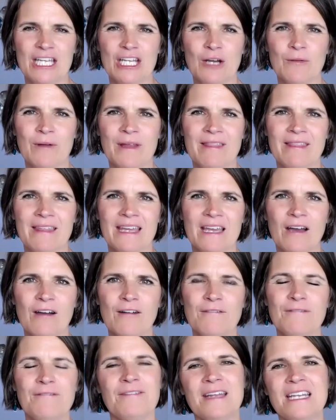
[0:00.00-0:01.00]
You know, we think,
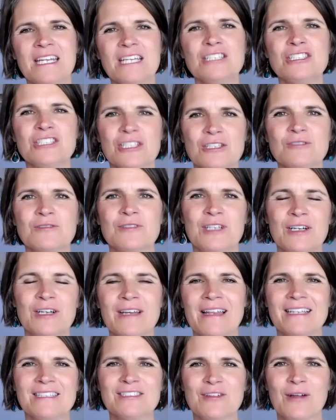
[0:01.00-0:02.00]
oh, feeding children,
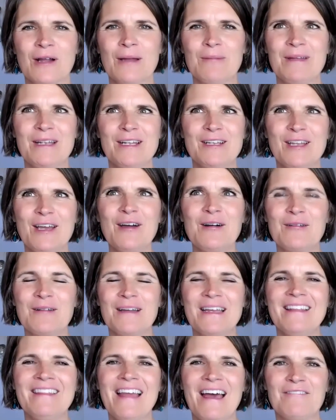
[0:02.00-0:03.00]
okay, that's great. But no,
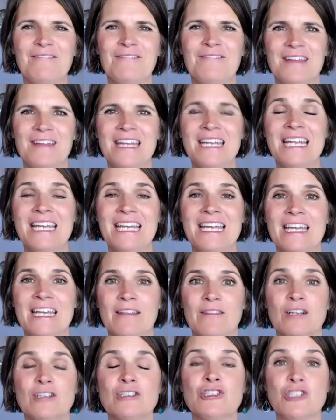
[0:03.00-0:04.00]
in that
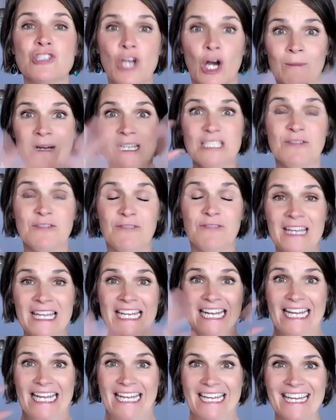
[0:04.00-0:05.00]
feeding, there's so much
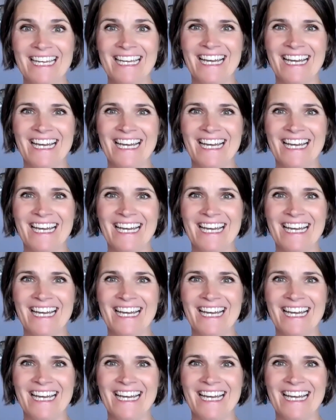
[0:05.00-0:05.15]
feeding.